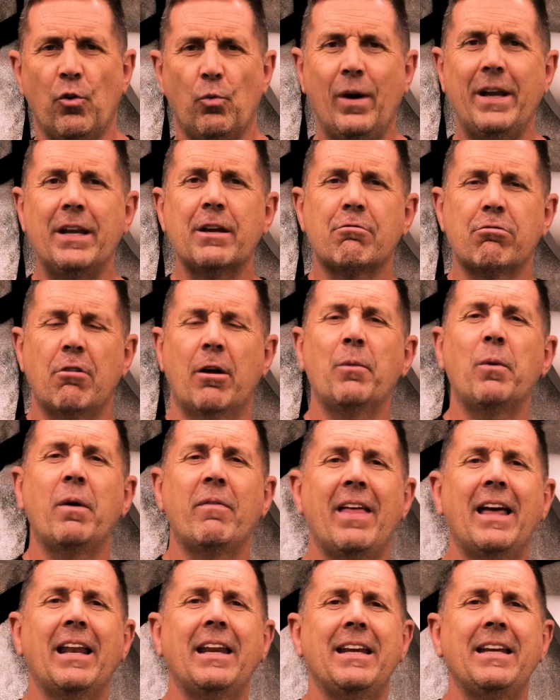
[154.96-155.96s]
When you're growing
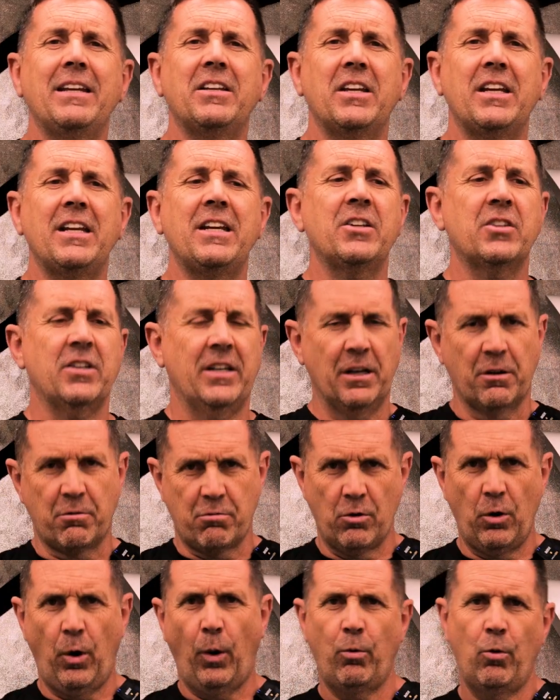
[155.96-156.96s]
with LEDs in a
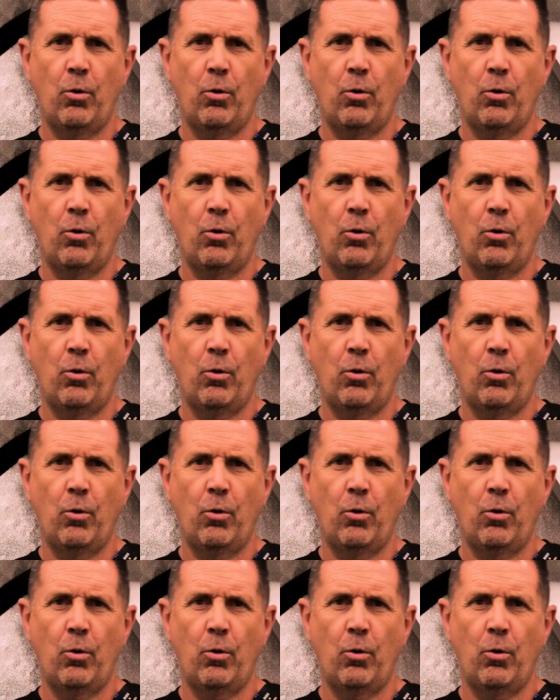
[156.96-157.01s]
grow